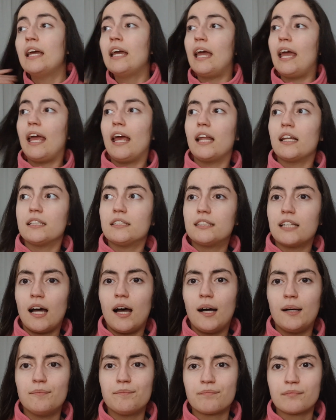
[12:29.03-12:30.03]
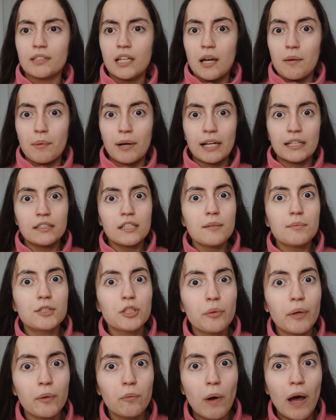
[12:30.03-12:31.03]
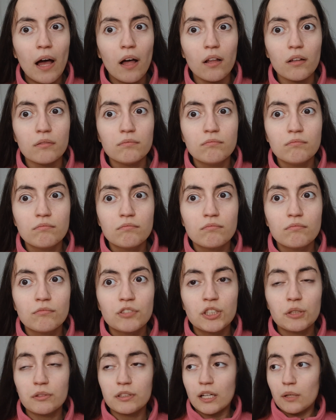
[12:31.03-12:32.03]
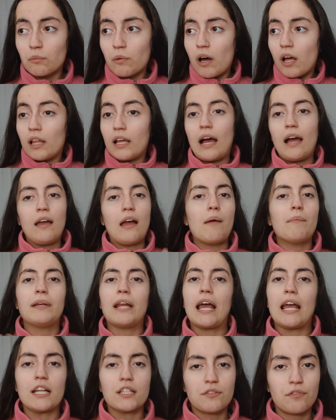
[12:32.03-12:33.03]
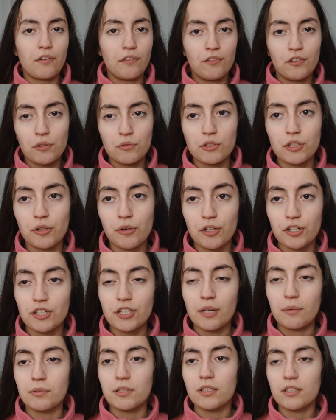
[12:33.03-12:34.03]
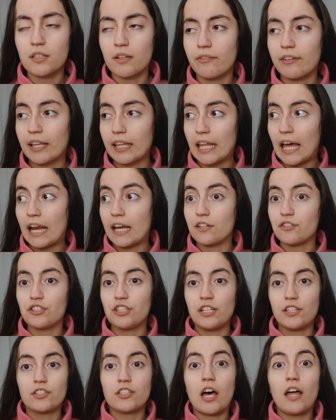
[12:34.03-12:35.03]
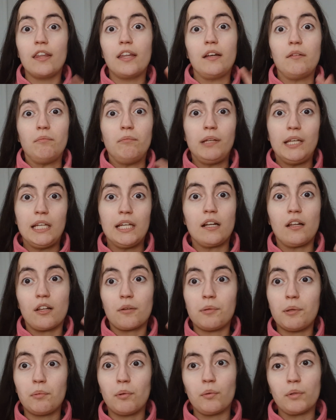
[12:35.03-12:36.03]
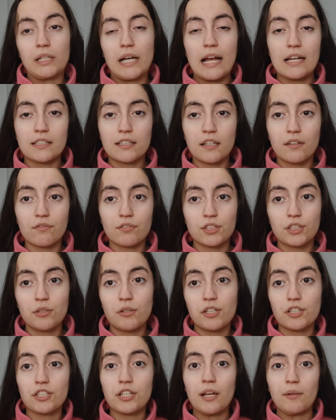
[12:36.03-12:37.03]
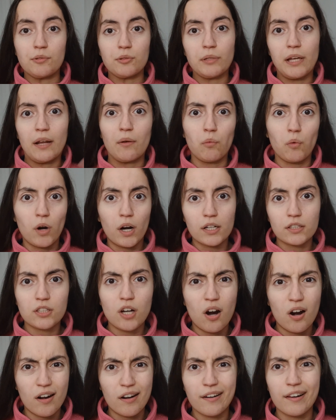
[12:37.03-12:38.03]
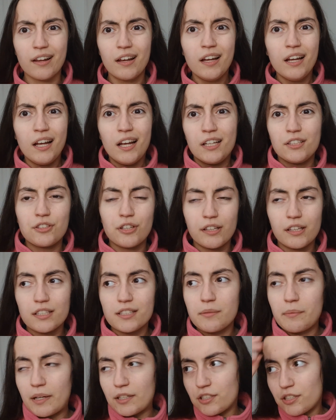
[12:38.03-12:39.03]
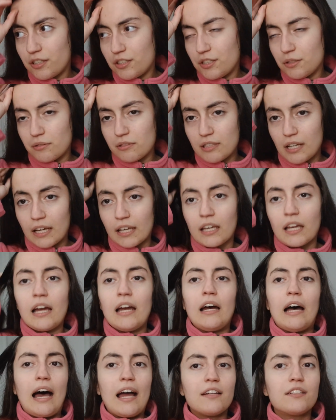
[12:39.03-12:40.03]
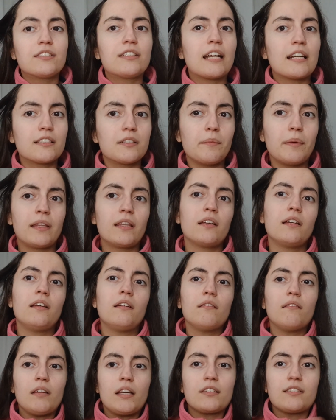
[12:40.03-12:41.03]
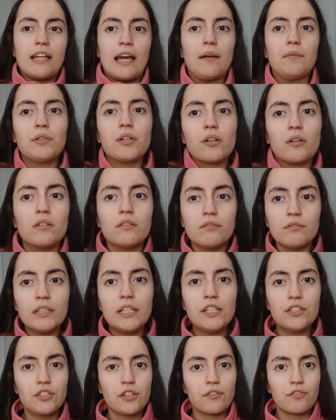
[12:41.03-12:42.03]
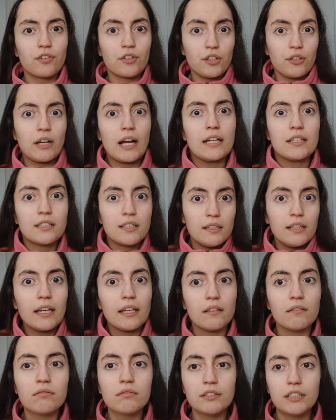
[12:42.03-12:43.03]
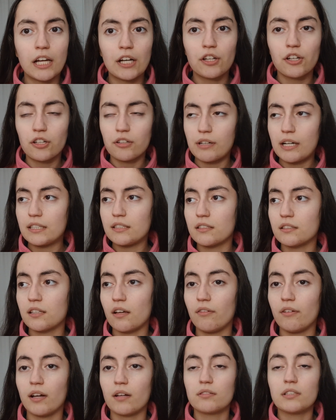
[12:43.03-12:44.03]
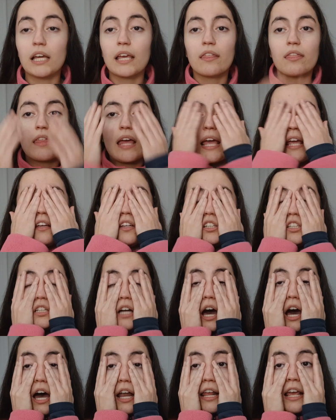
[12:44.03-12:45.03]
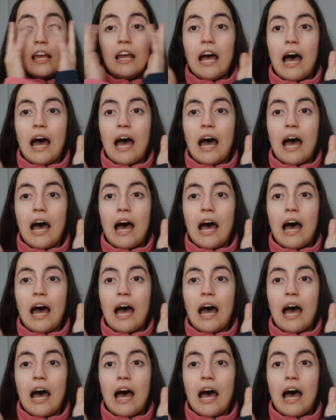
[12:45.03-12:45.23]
And, but I ended up doing well. She was like, well, I asked for a few tutorships and stuff like that, and she saw that me and other people were asking for tutorships. We had worked hard during the semester, and she was like, I decided to make the exam, easier for you guys to, like, get good grades and stuff. And I was like, thank God.